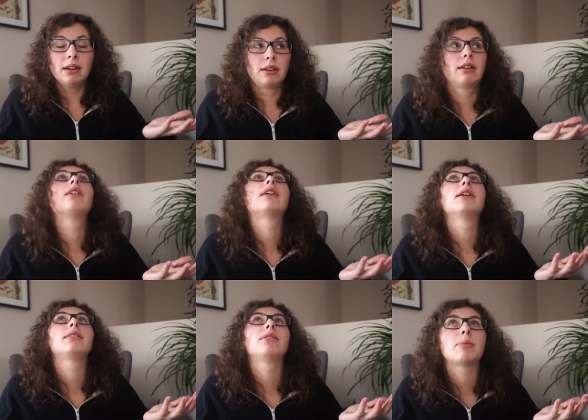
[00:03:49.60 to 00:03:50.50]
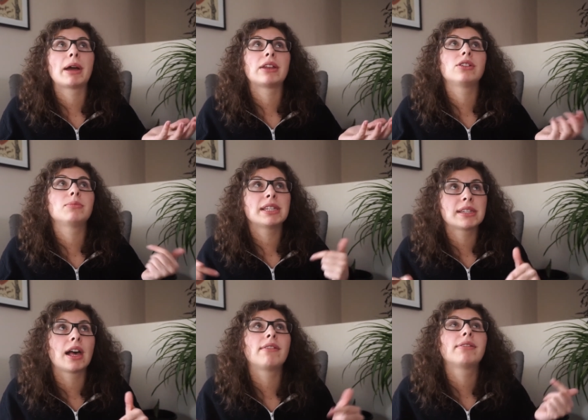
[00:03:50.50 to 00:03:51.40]
reminder to
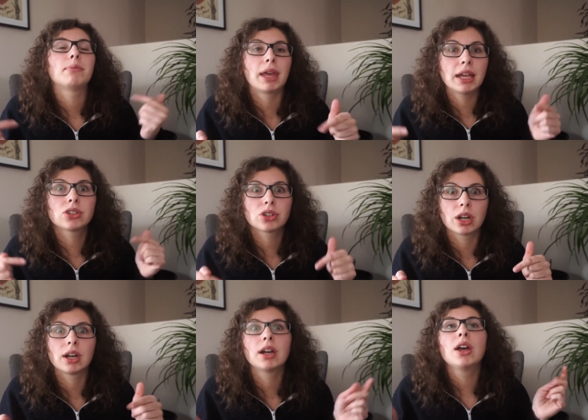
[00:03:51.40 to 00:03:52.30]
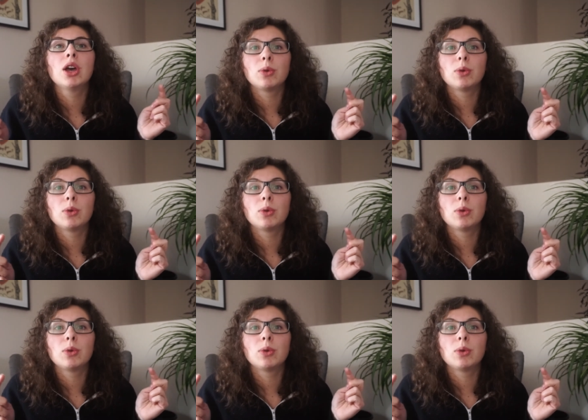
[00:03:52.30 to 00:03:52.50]
myself, make sure